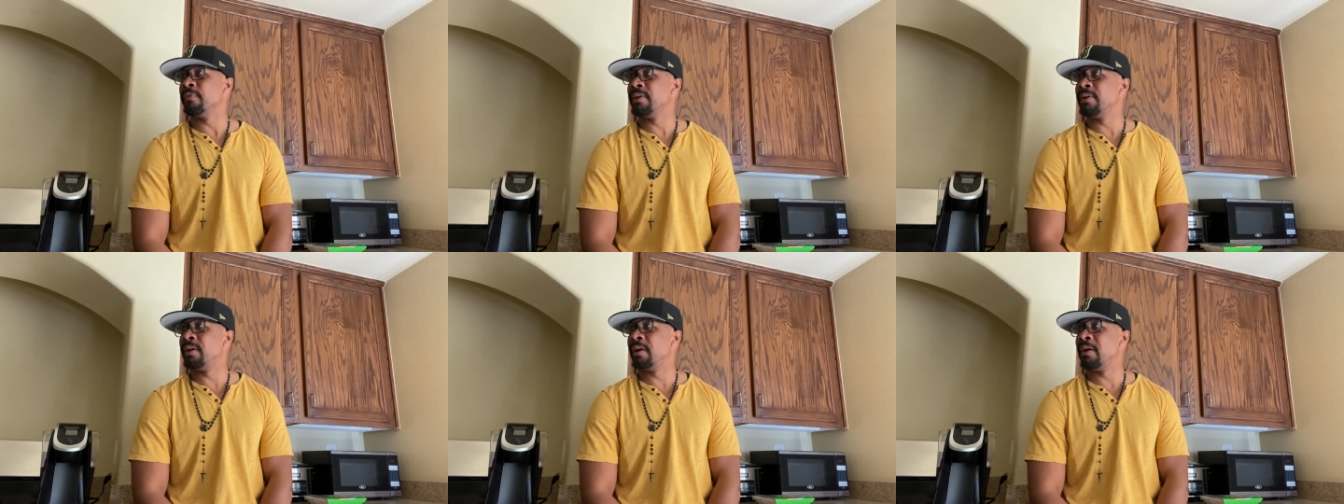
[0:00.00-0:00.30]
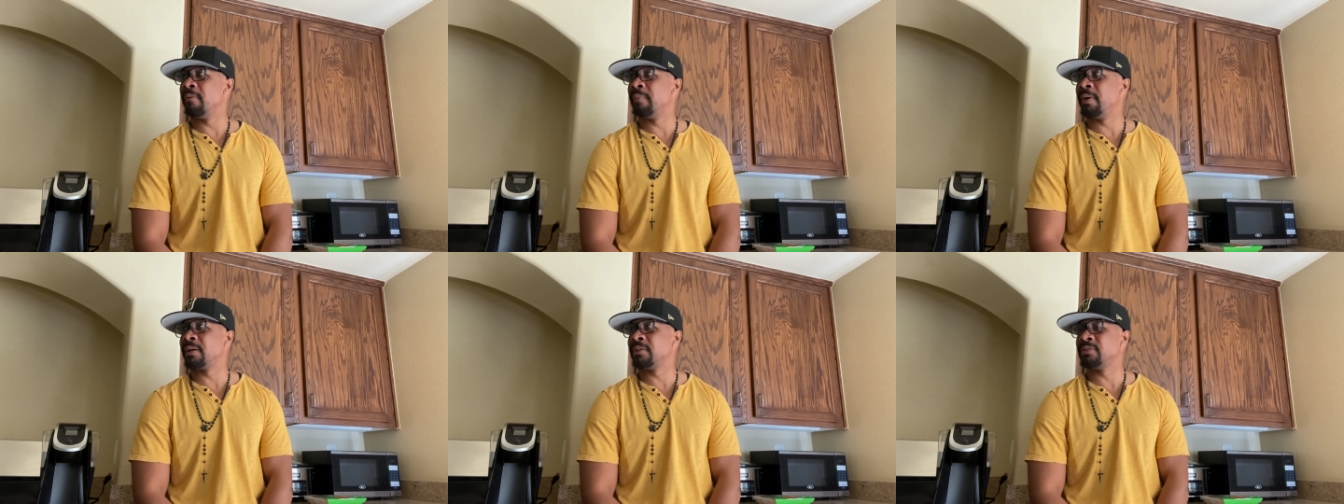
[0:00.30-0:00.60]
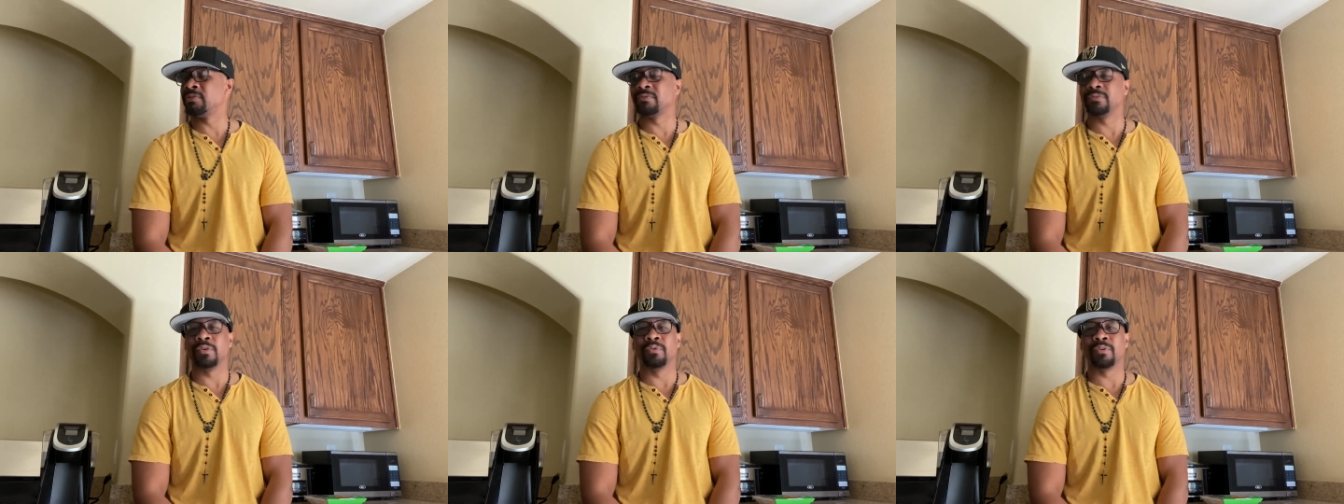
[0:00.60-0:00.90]
in there, make a
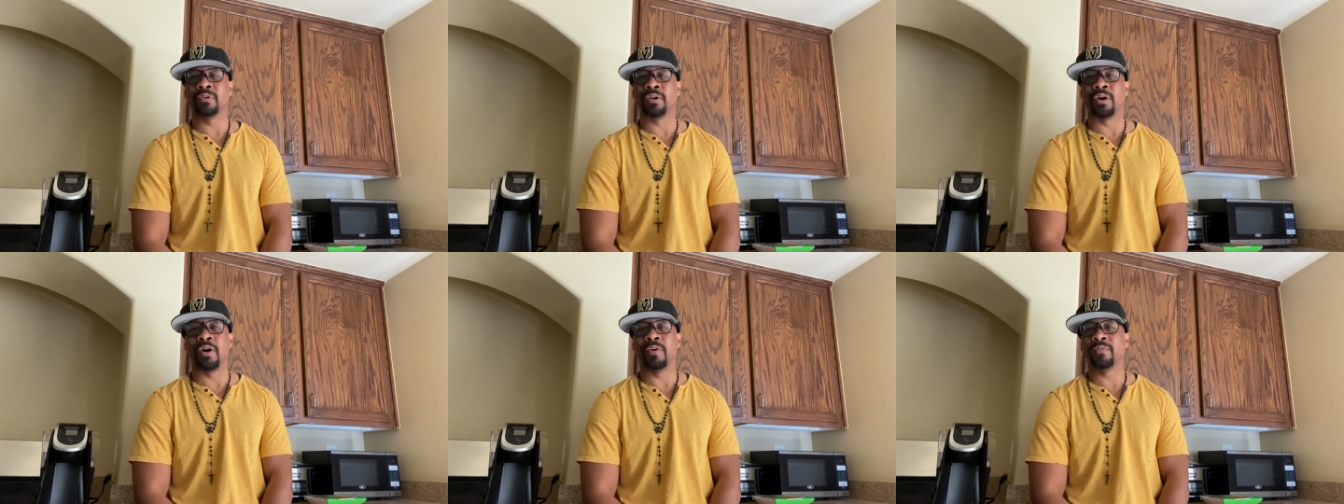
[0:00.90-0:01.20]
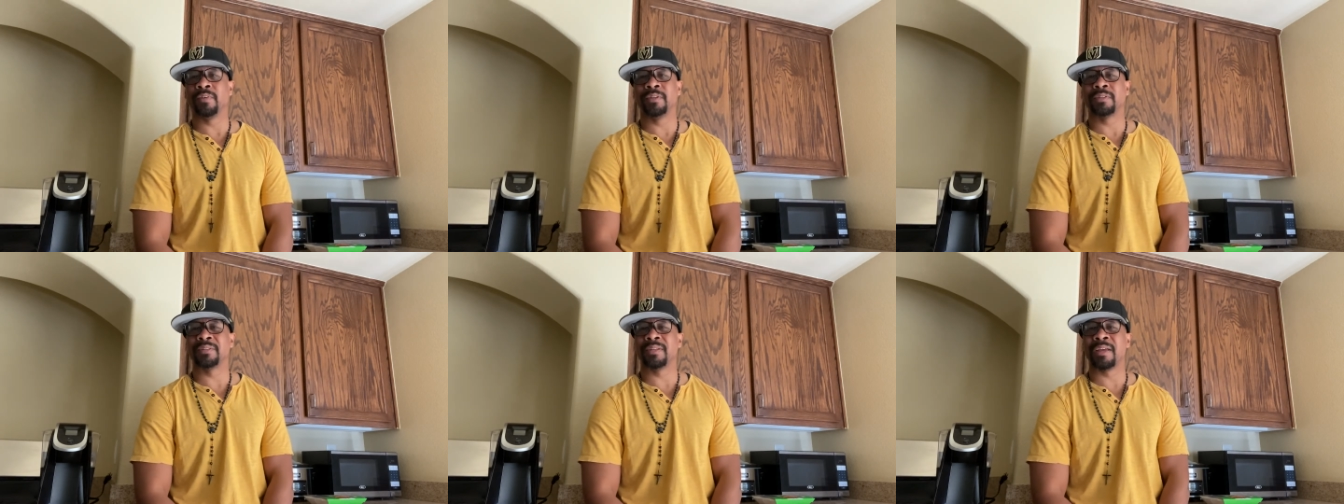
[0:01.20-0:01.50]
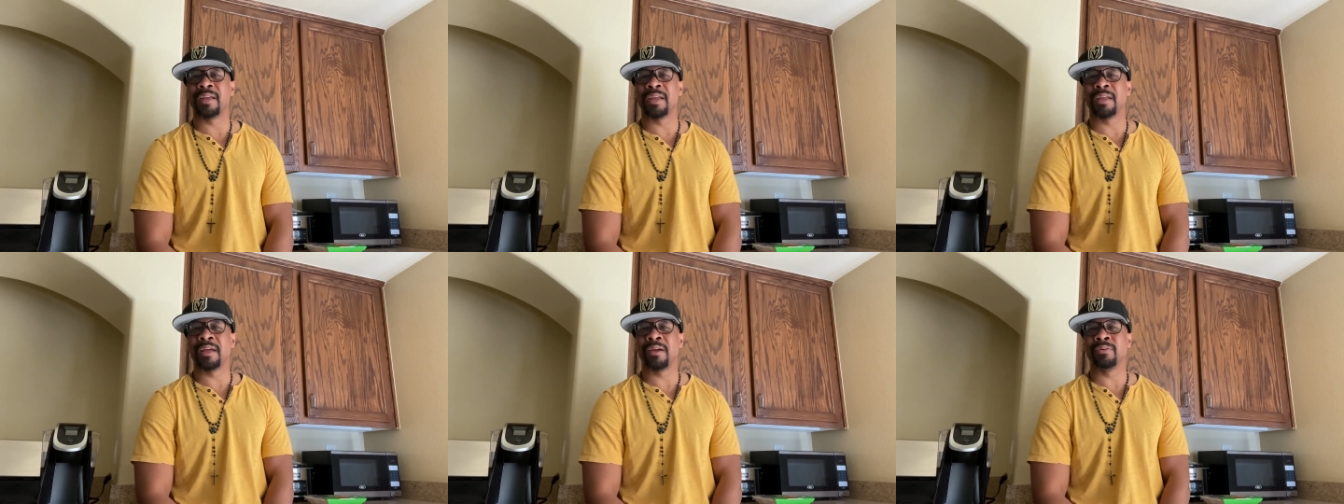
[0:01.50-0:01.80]
stroganoff little
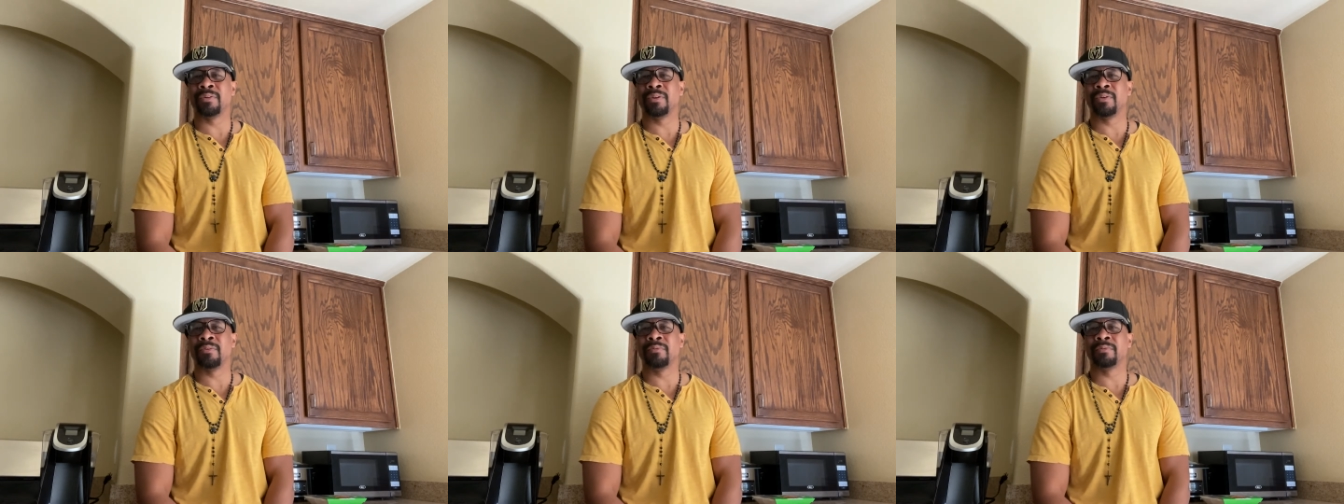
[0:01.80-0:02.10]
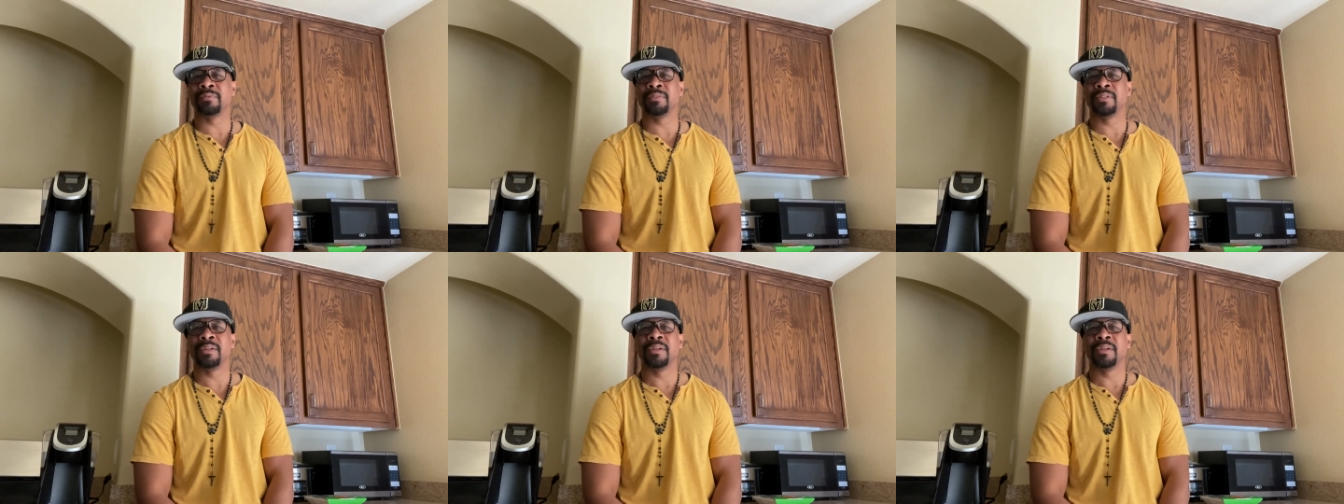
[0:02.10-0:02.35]
thing. I don't know.